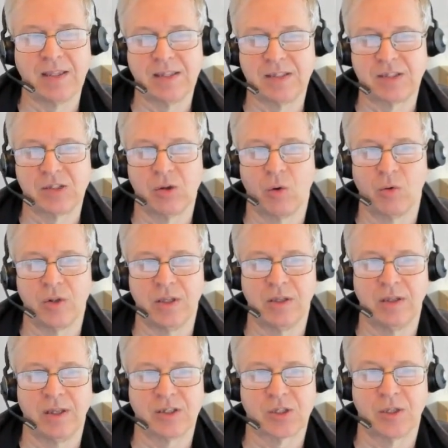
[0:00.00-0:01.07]
is
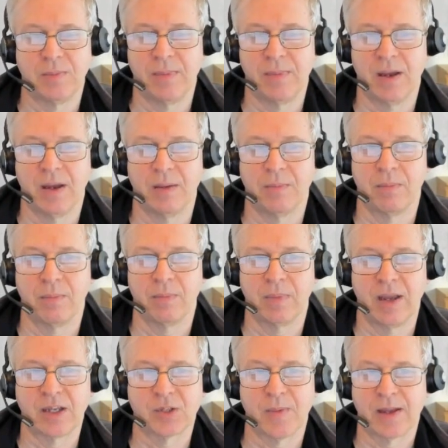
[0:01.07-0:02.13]
only
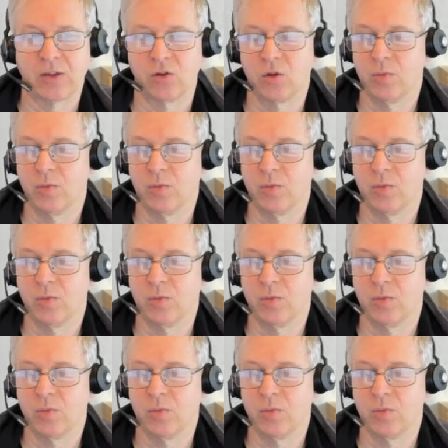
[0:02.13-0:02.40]
expected